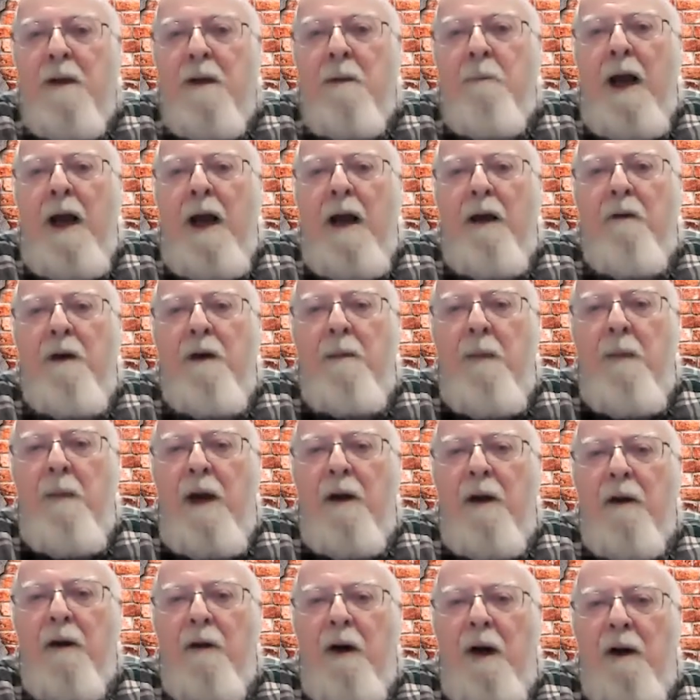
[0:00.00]
The battery
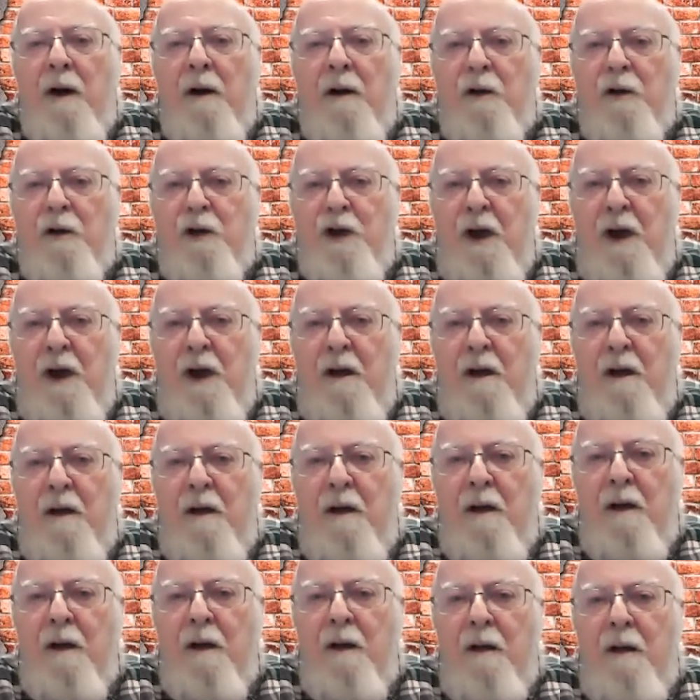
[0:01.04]
maker, LG,
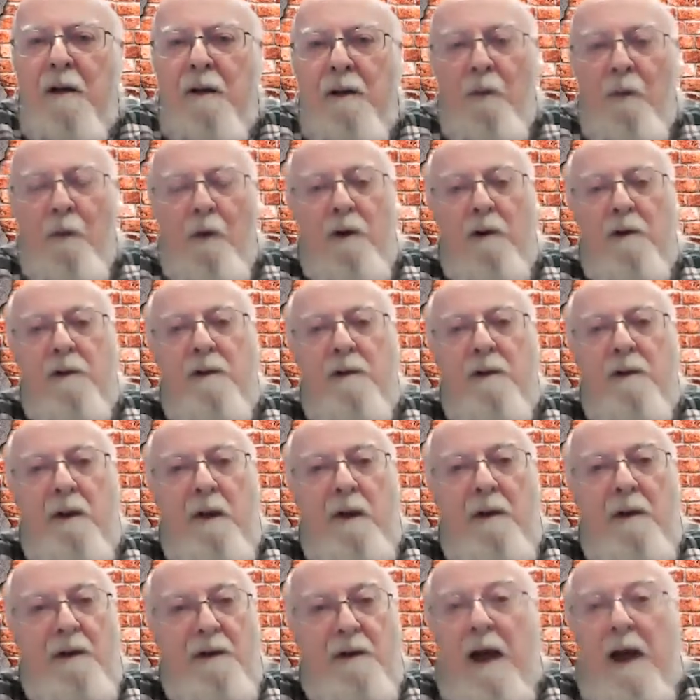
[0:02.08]
the world's
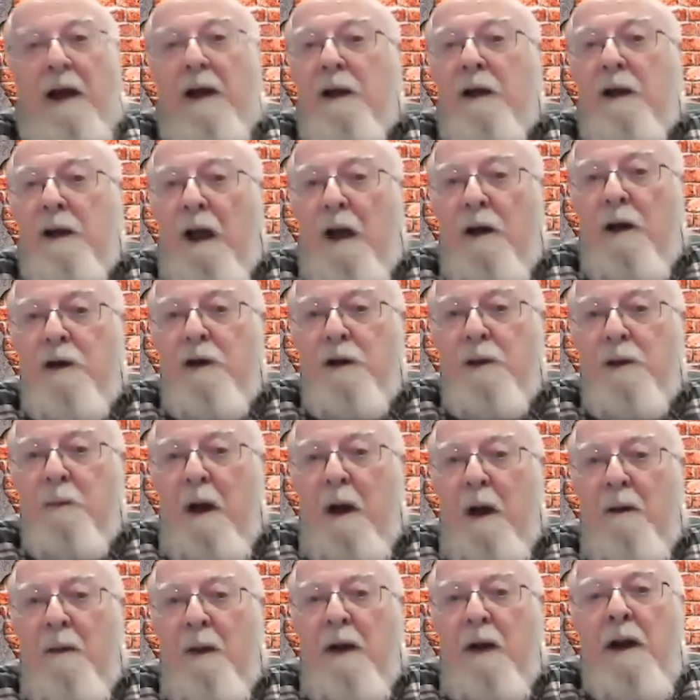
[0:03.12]
second largest
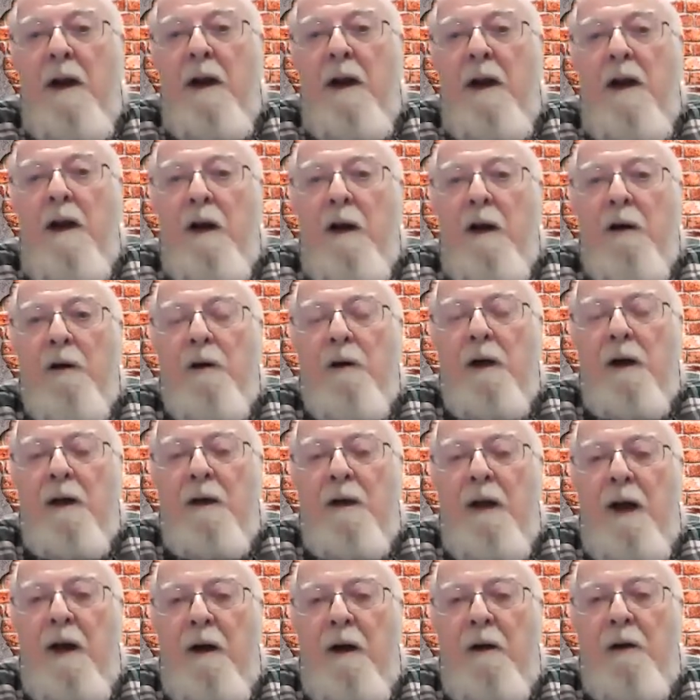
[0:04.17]
battery maker, they're,
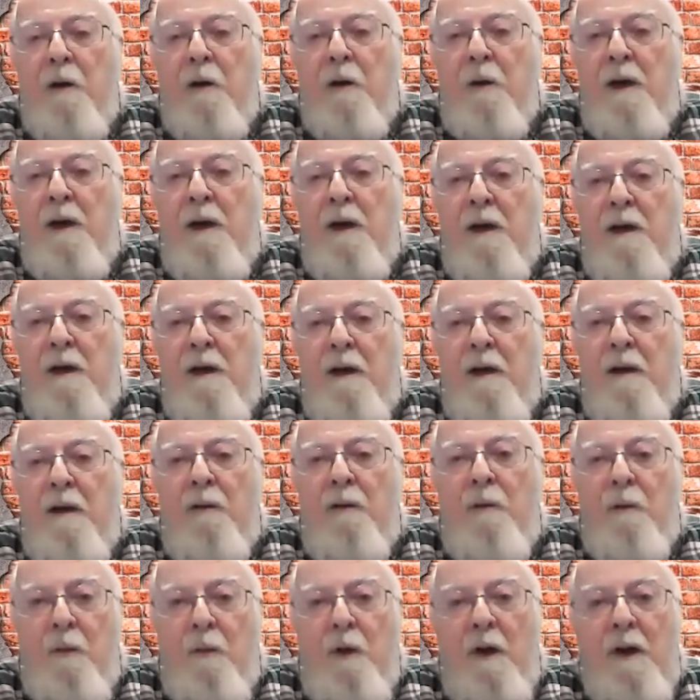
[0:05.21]
they're doing a
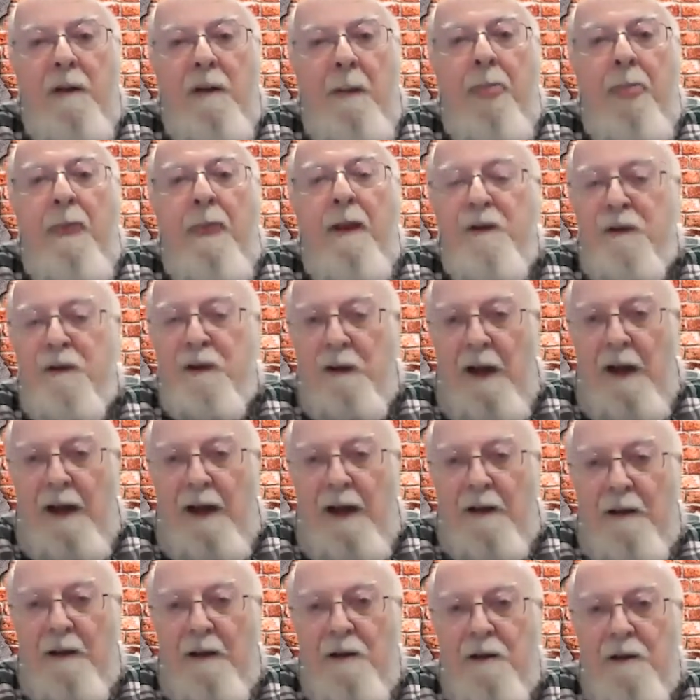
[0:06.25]
deal with
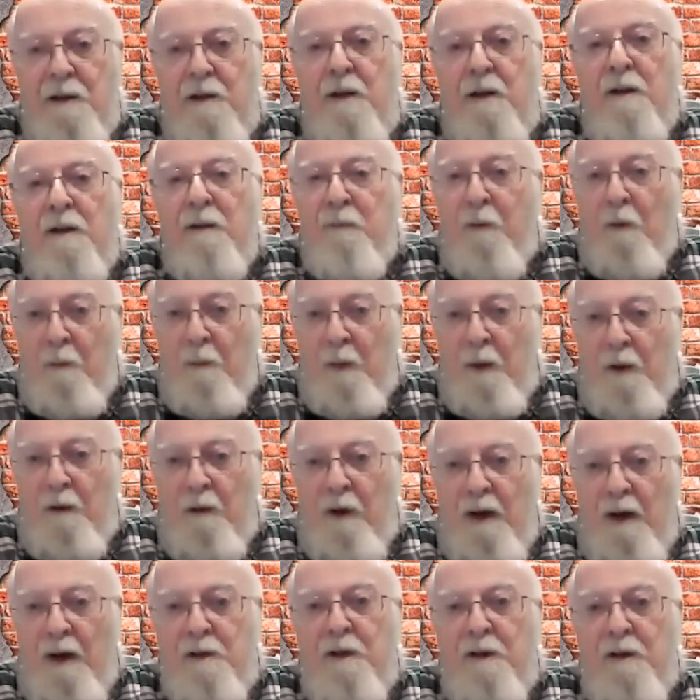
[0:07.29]
Stellantis, former
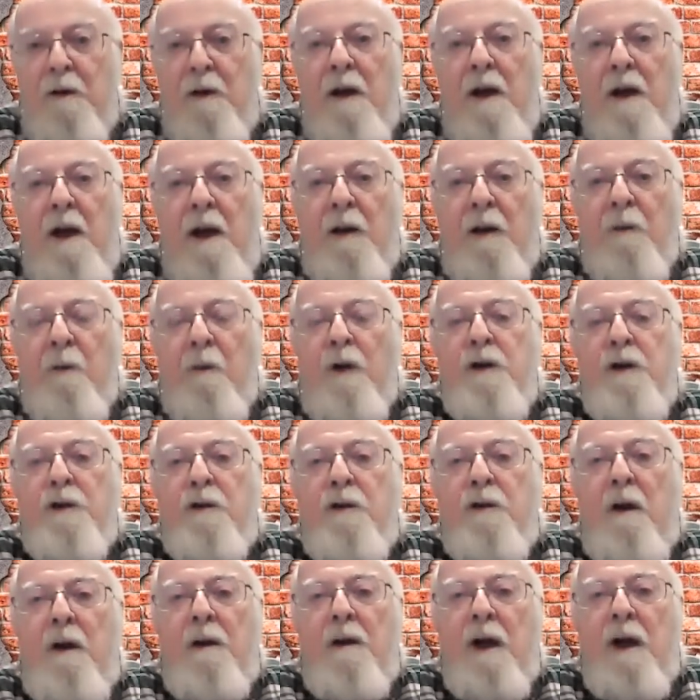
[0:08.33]
Chrysler, in
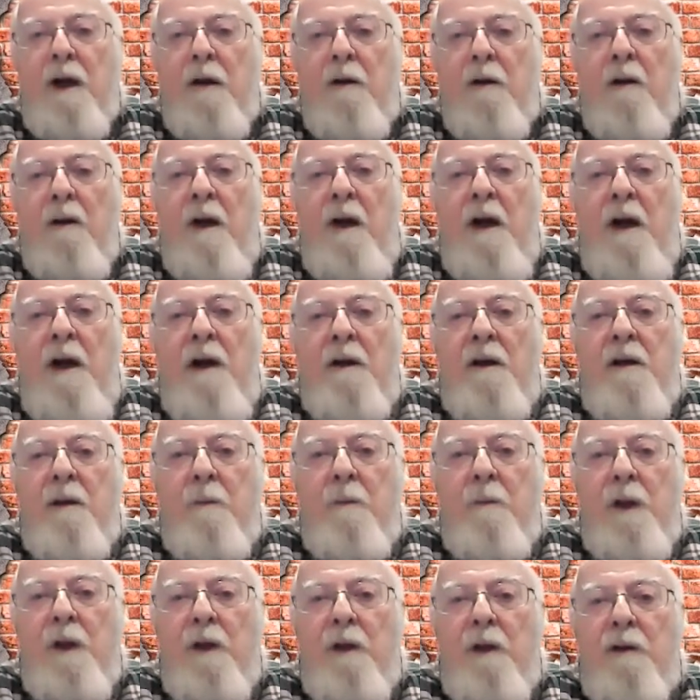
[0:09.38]
Windsor, Ontario, to
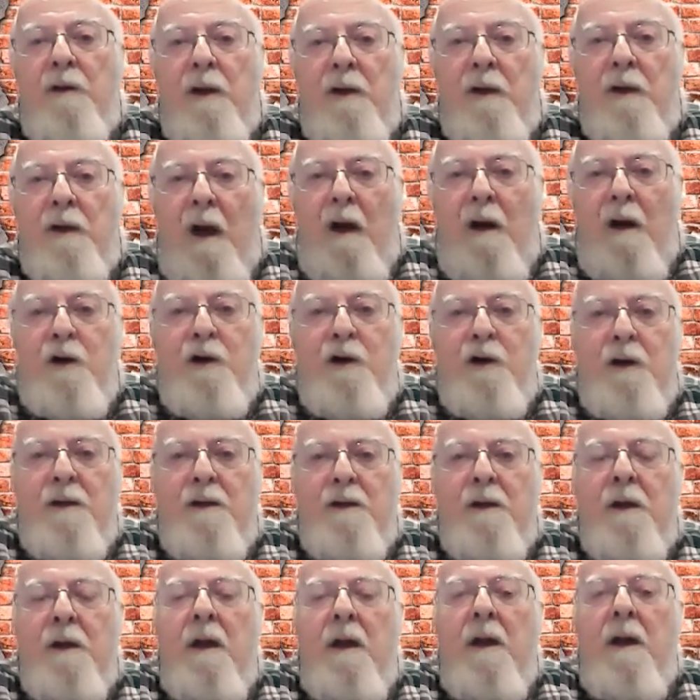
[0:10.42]
build the
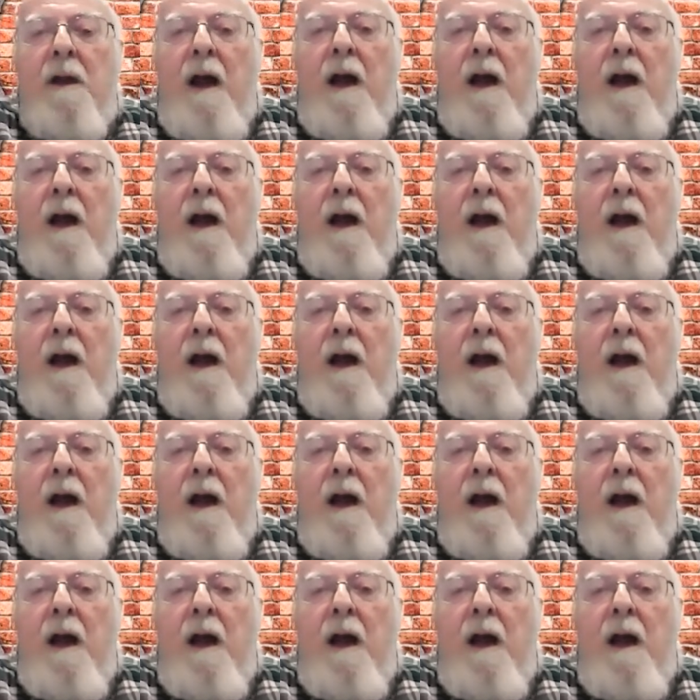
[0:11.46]
largest